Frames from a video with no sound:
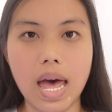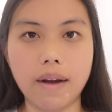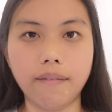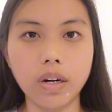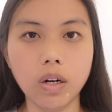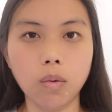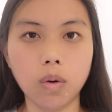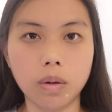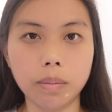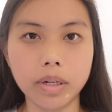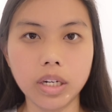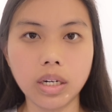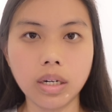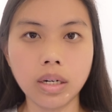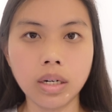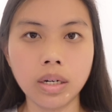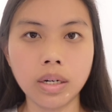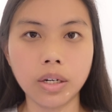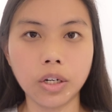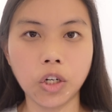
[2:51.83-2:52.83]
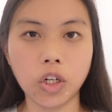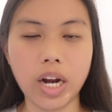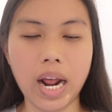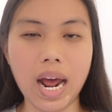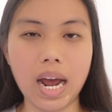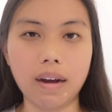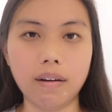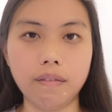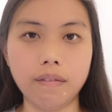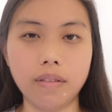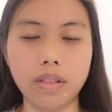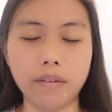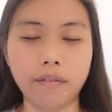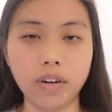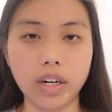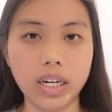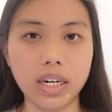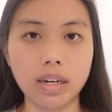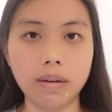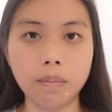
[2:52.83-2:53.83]
Every woman should have the
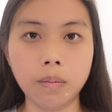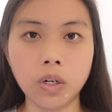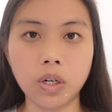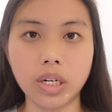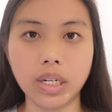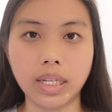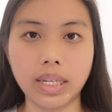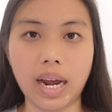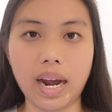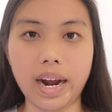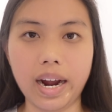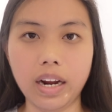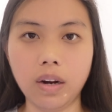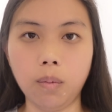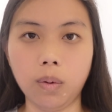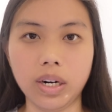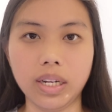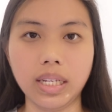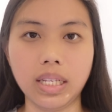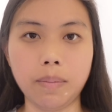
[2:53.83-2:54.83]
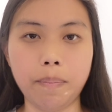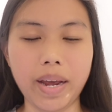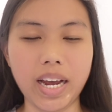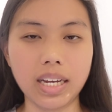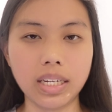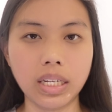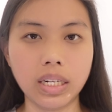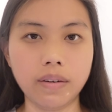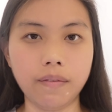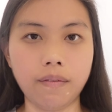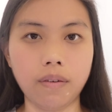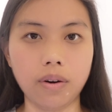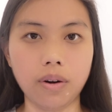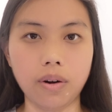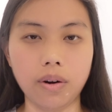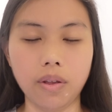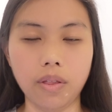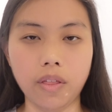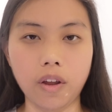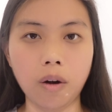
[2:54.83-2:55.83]
freedom to decide what is best
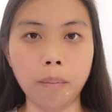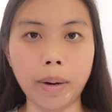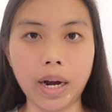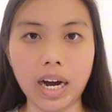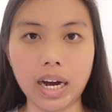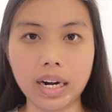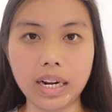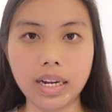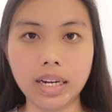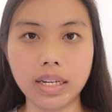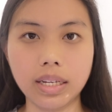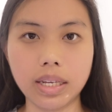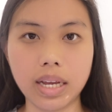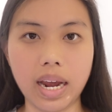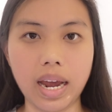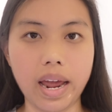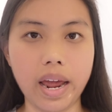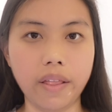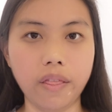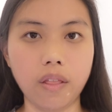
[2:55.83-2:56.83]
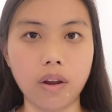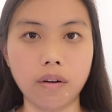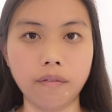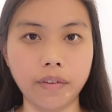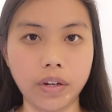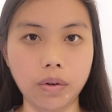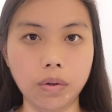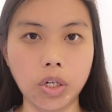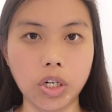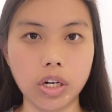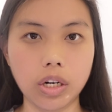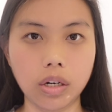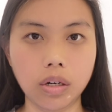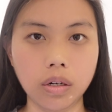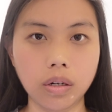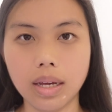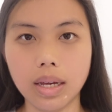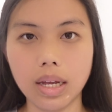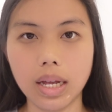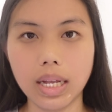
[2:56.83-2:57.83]
for their bodies and their future.
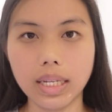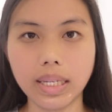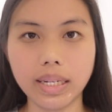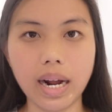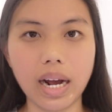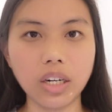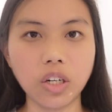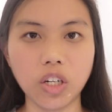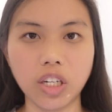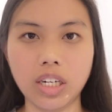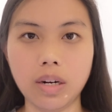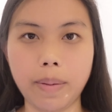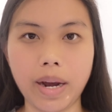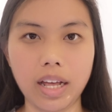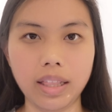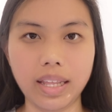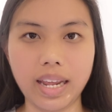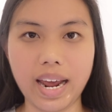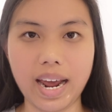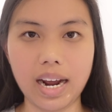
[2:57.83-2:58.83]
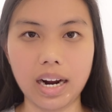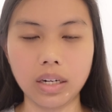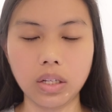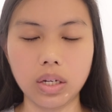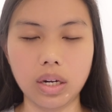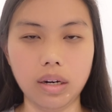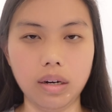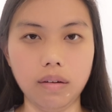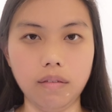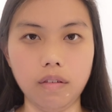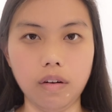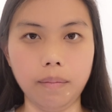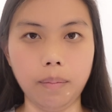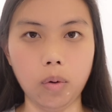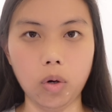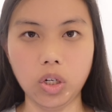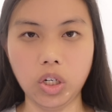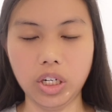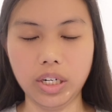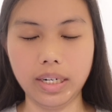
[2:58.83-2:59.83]
It's not just about the act of
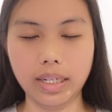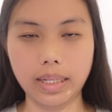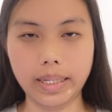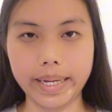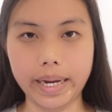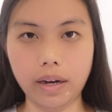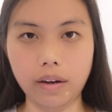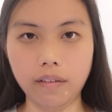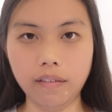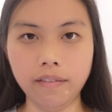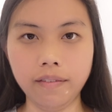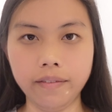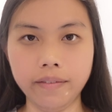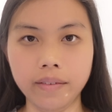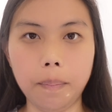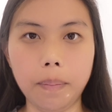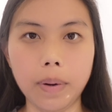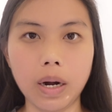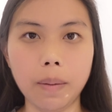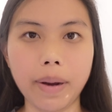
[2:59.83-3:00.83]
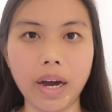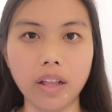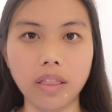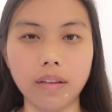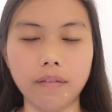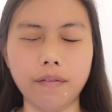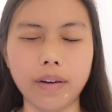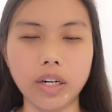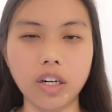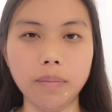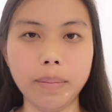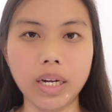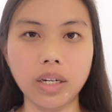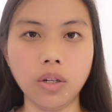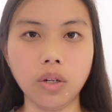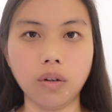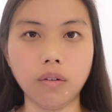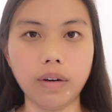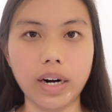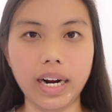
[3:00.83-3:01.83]
abortion itself, but about the
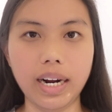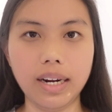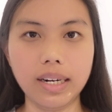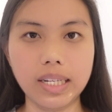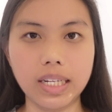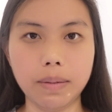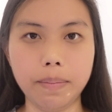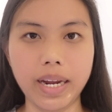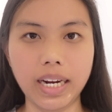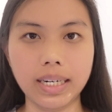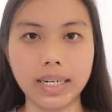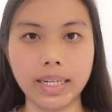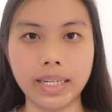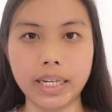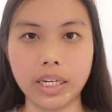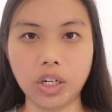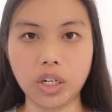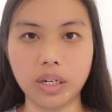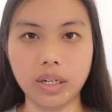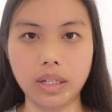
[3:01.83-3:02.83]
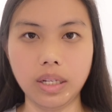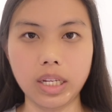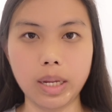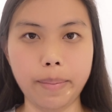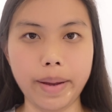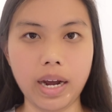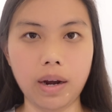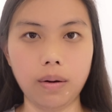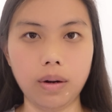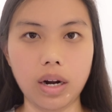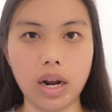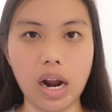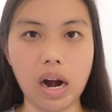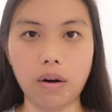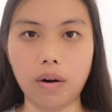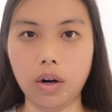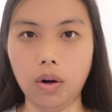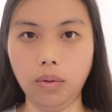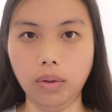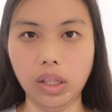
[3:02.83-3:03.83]
fundamental right to make decisions about
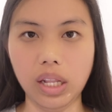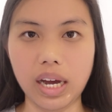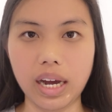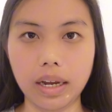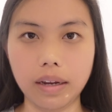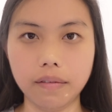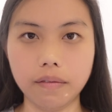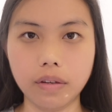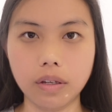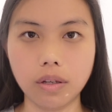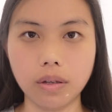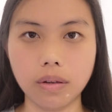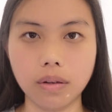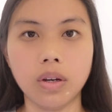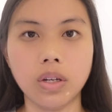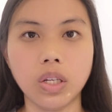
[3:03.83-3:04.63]
our own lives.